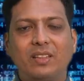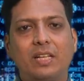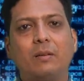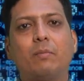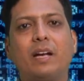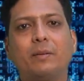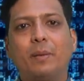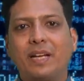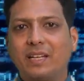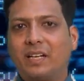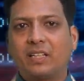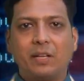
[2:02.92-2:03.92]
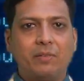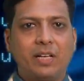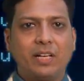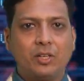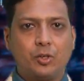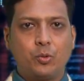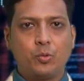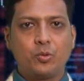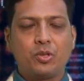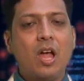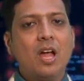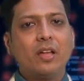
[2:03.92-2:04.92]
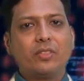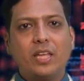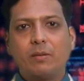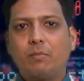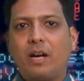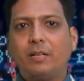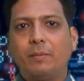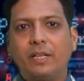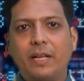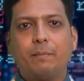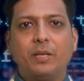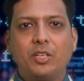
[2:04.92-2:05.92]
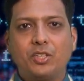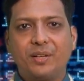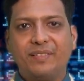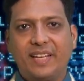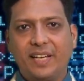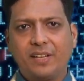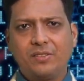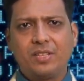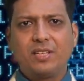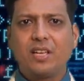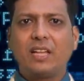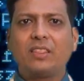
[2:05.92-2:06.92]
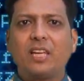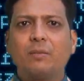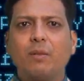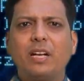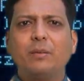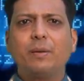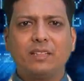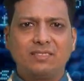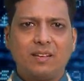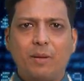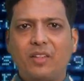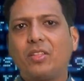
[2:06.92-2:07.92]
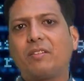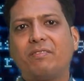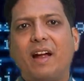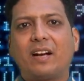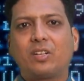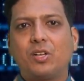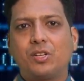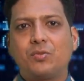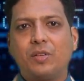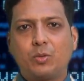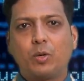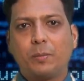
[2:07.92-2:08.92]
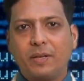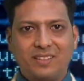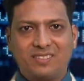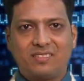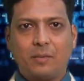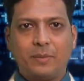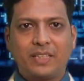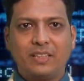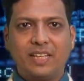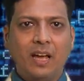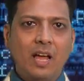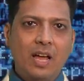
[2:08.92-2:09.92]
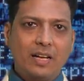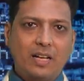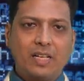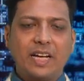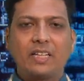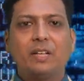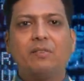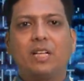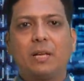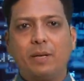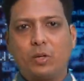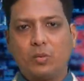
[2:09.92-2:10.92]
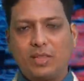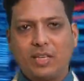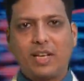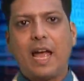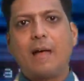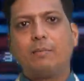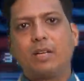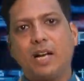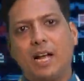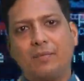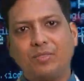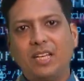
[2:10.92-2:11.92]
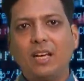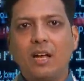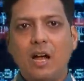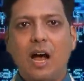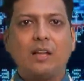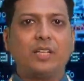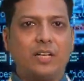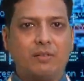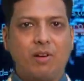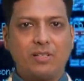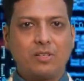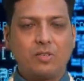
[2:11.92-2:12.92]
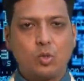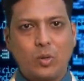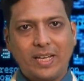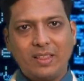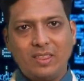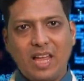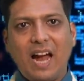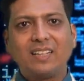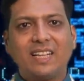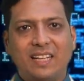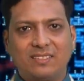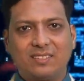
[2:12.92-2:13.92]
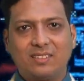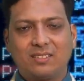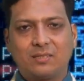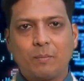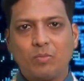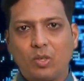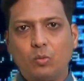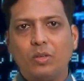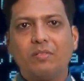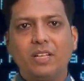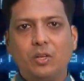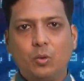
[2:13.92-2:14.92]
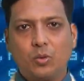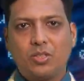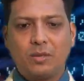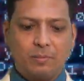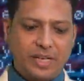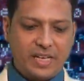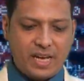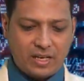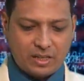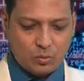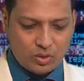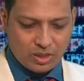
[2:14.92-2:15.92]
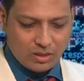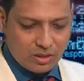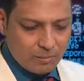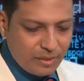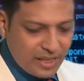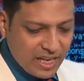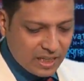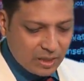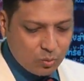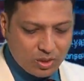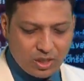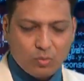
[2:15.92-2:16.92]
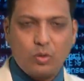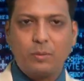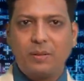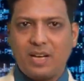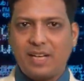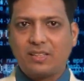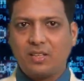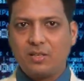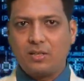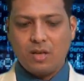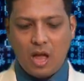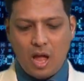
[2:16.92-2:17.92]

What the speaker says: there might be connectivity issues, there might be temperature variances, and there might be some other factors which would be disturbing the connectivity between the camera and the other devices. So in that cases we will use the media converter. The media converter would be like this.